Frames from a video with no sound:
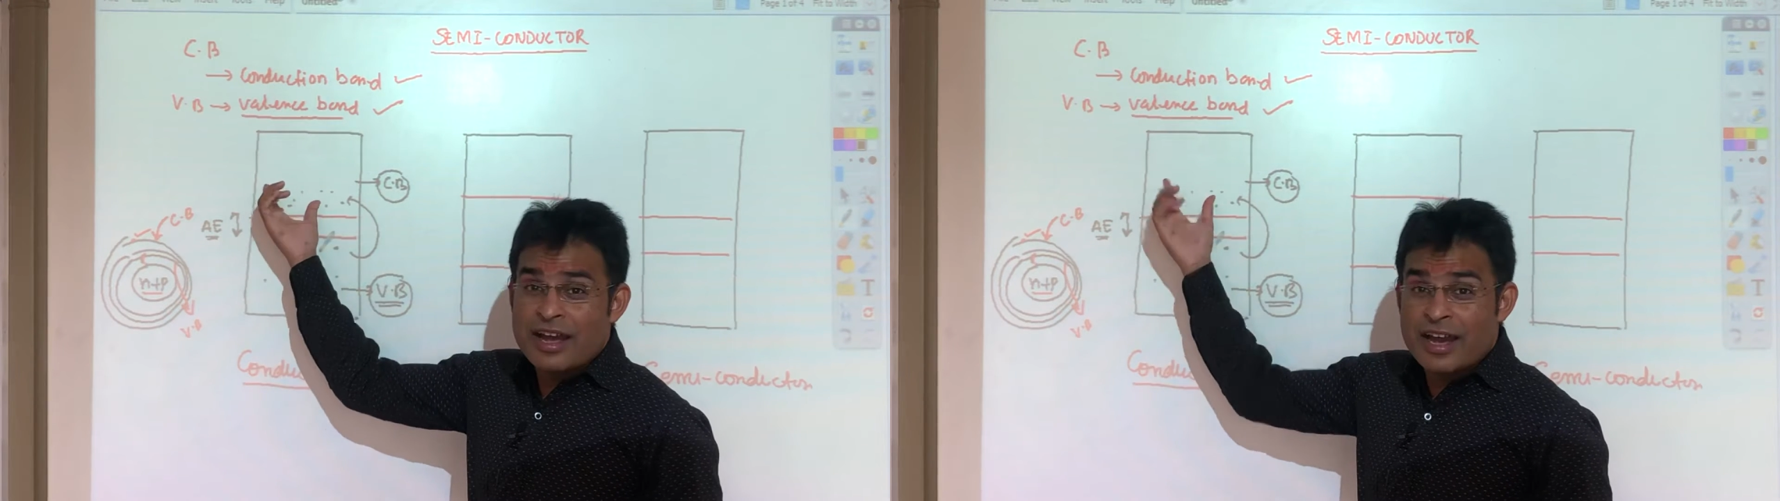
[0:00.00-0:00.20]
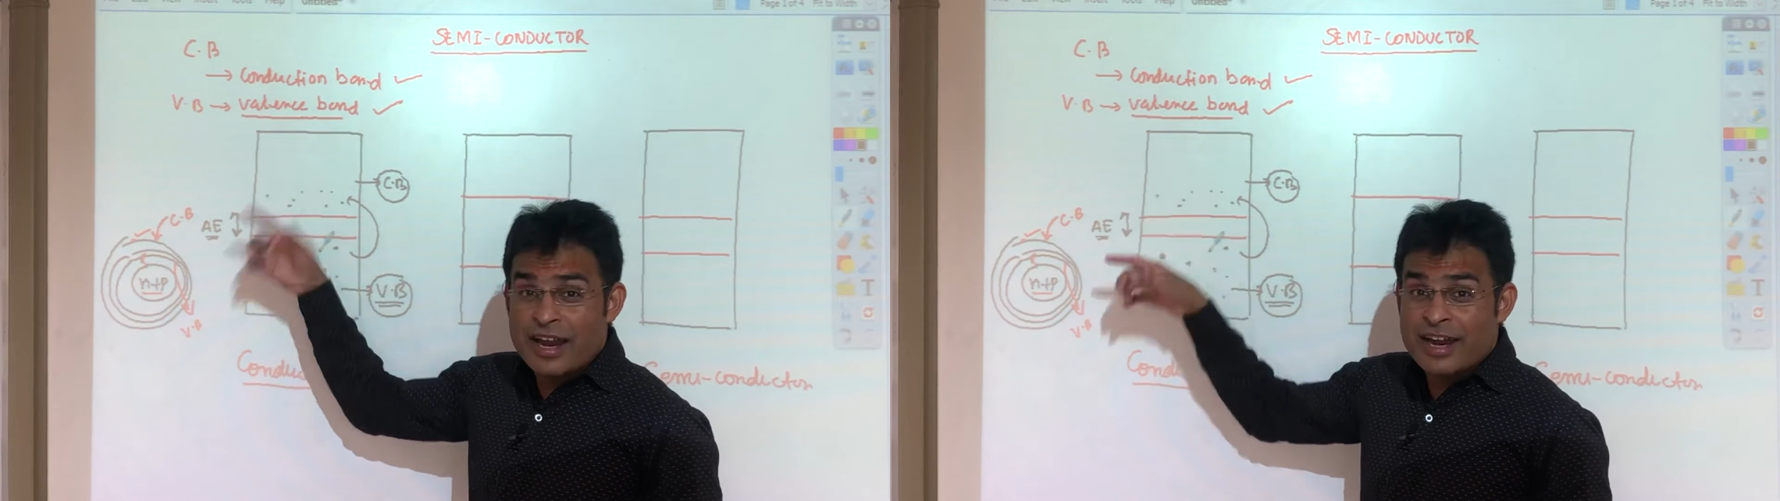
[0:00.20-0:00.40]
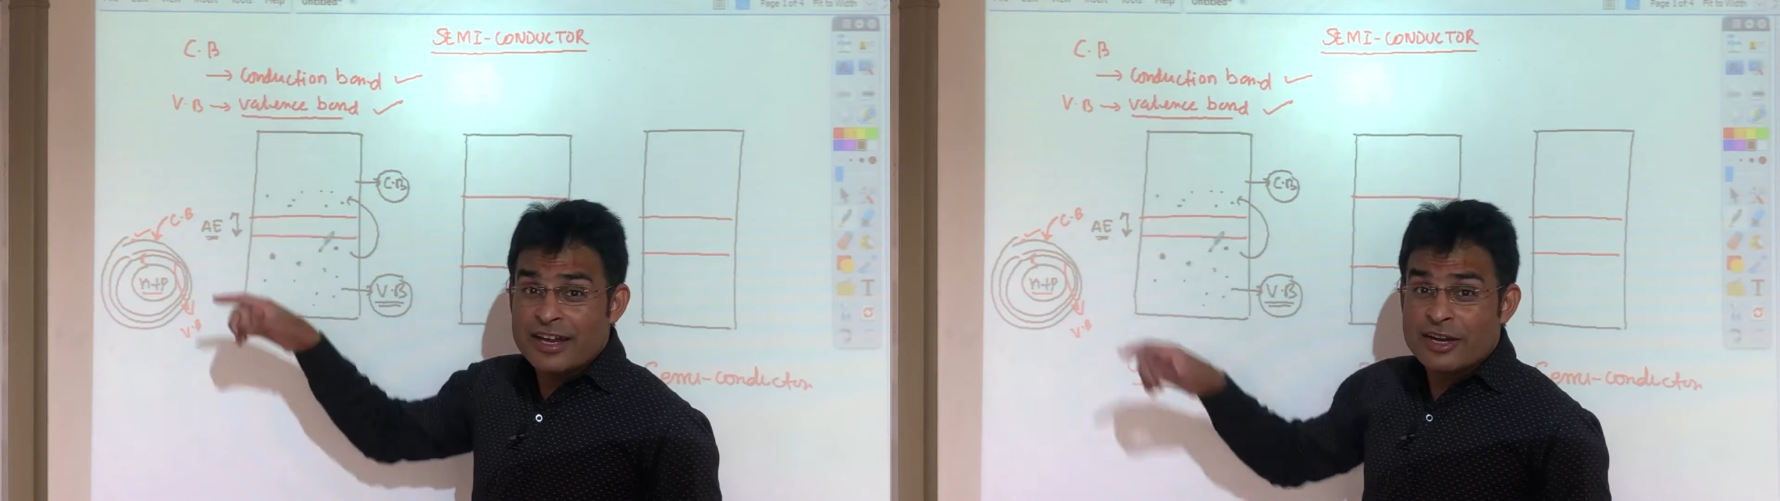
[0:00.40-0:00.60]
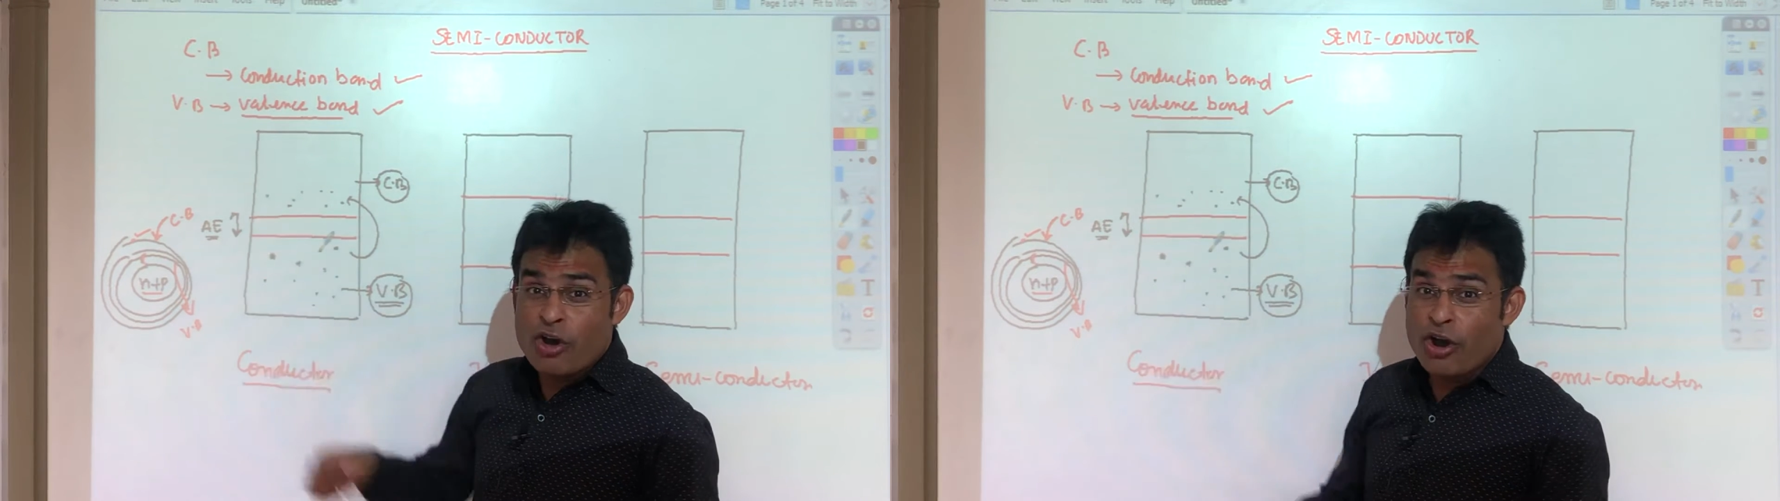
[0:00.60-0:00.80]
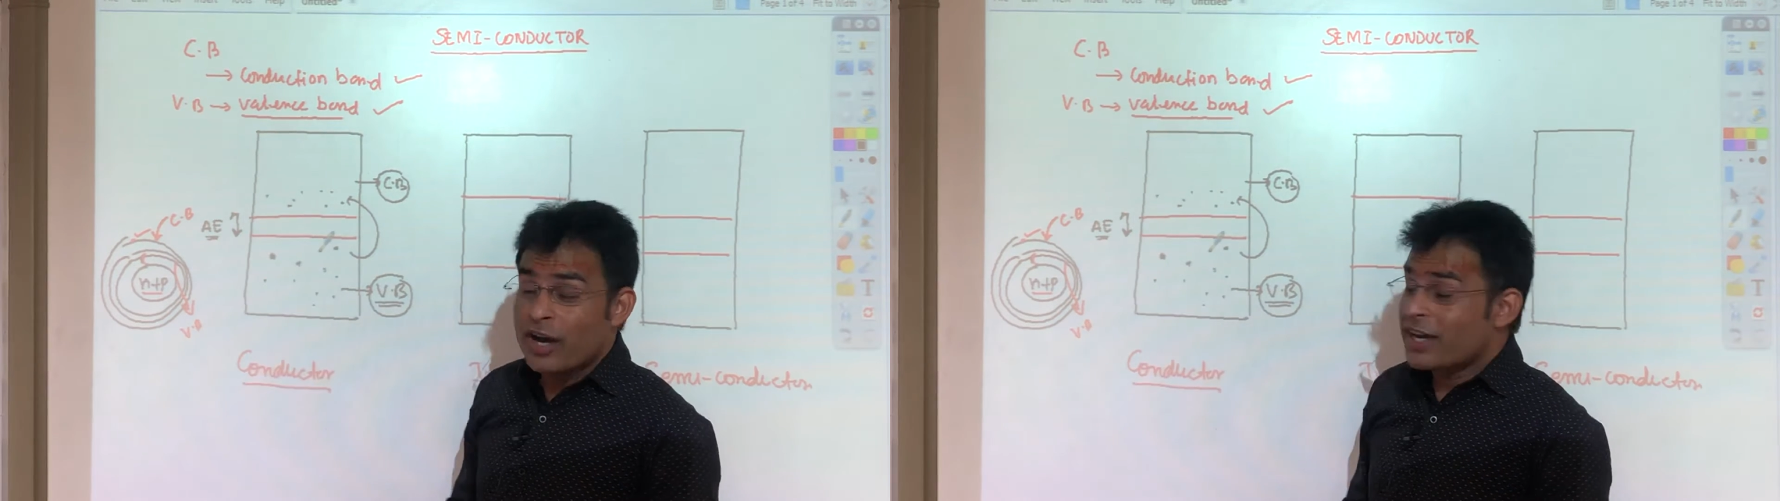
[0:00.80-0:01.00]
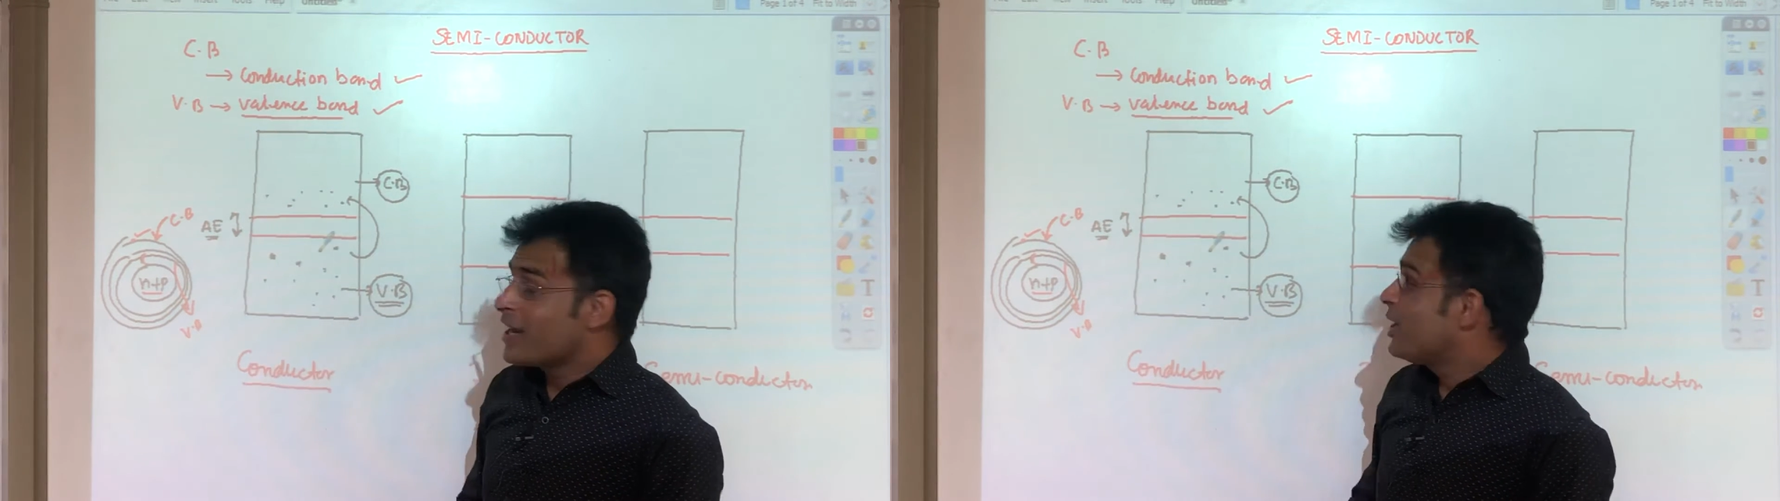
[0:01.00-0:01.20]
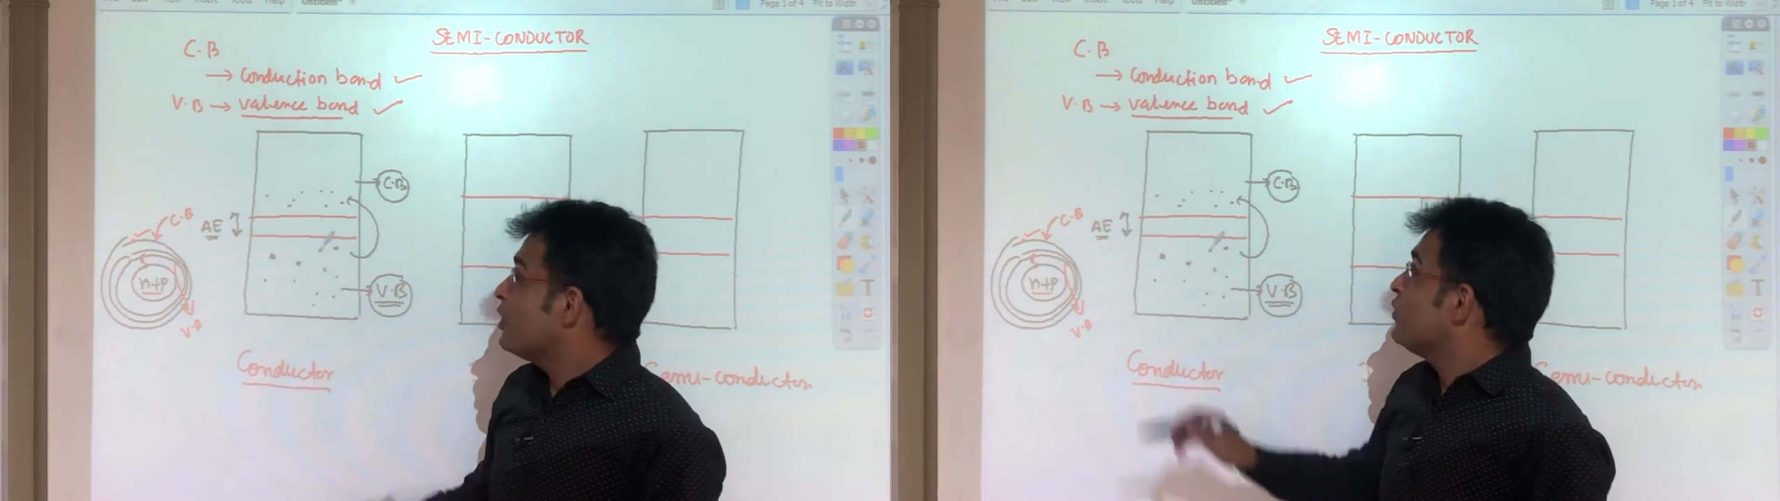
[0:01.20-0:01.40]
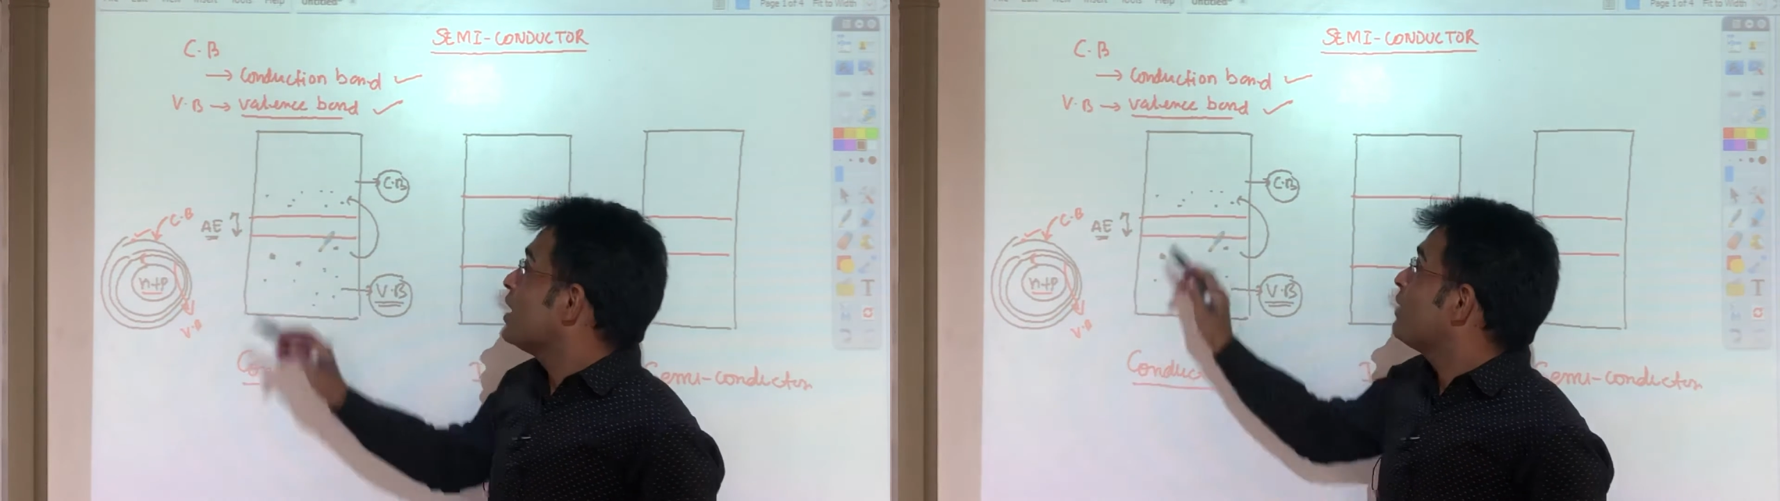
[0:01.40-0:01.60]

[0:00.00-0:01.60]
And already we